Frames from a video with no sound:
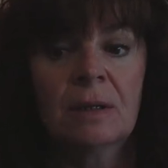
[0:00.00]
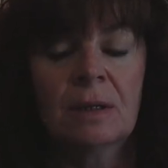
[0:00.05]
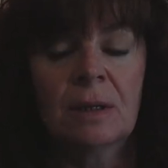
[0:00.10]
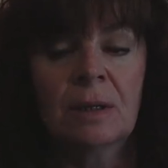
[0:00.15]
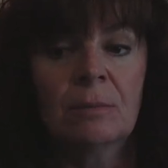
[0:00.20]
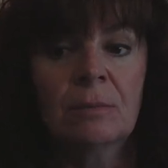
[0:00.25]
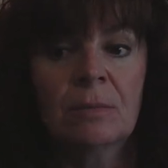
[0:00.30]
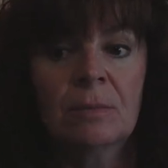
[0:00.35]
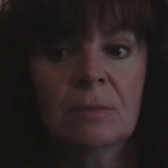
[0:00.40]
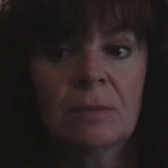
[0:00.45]

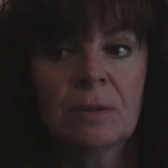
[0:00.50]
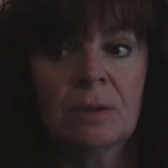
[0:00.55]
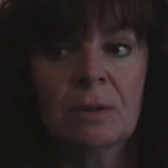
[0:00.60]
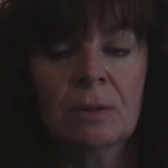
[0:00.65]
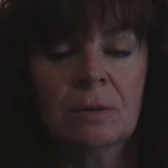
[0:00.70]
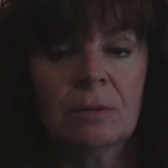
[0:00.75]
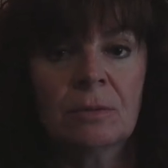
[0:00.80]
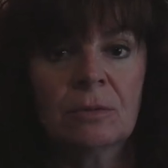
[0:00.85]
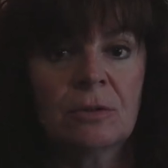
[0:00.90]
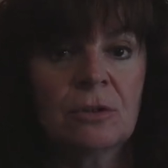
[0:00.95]
I'm,
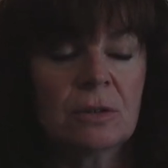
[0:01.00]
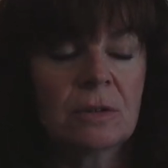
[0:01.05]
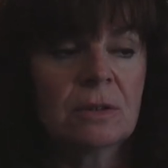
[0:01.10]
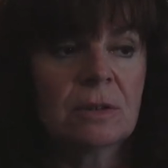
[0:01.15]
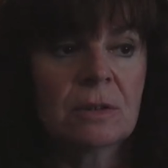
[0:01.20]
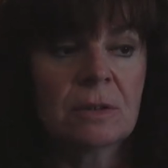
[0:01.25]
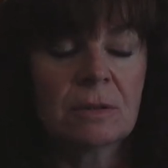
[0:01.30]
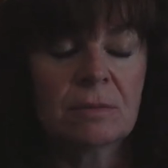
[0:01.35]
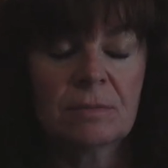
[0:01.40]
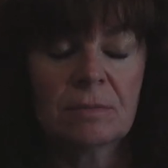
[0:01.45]

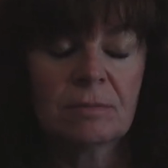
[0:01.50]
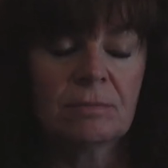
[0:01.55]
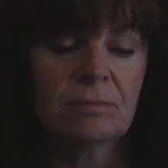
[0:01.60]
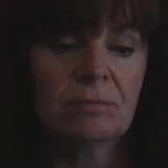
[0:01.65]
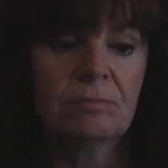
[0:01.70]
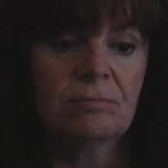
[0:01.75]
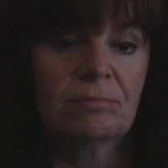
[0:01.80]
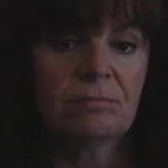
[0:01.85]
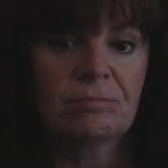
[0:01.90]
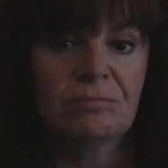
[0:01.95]
just
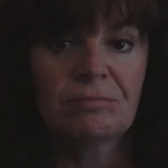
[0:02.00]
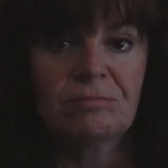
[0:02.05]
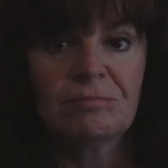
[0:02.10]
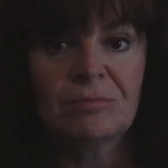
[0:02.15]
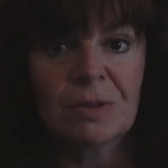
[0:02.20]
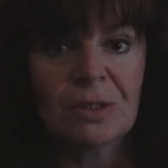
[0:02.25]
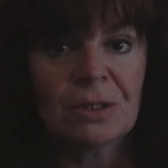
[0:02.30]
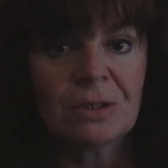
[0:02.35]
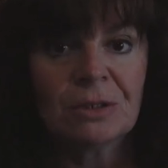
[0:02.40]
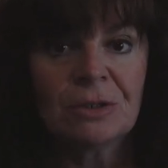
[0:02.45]

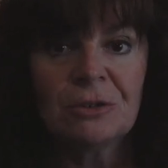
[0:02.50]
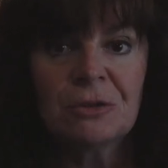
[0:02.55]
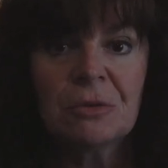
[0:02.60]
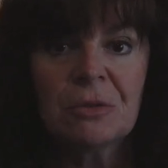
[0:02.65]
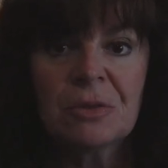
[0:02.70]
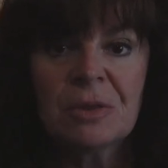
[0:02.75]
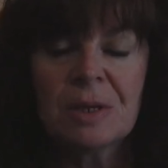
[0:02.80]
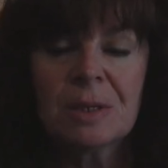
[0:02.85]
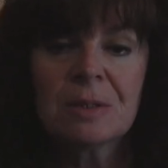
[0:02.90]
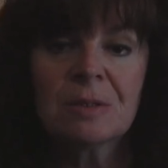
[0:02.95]
going to
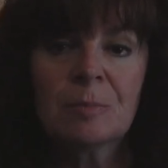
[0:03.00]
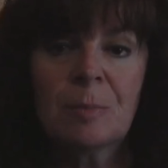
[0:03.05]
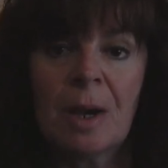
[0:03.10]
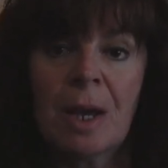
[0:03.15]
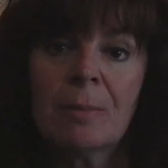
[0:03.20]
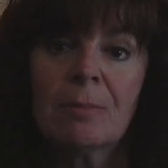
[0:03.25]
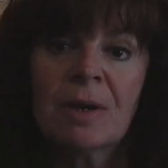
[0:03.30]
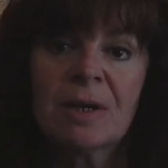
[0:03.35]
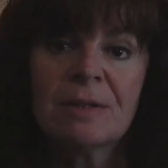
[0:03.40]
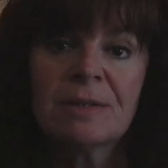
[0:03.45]
do things
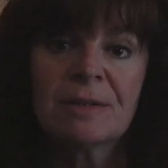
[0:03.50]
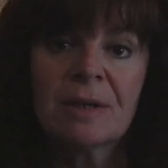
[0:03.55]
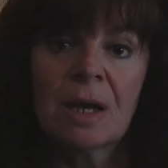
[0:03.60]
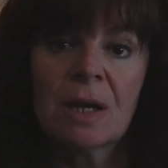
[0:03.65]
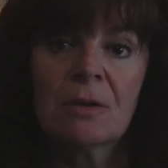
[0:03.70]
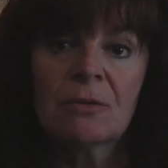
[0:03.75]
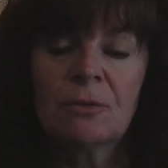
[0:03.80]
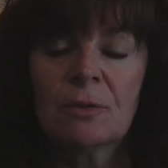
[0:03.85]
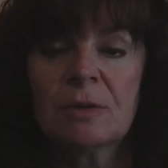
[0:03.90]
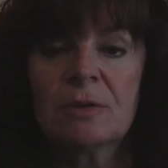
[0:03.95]
by myself.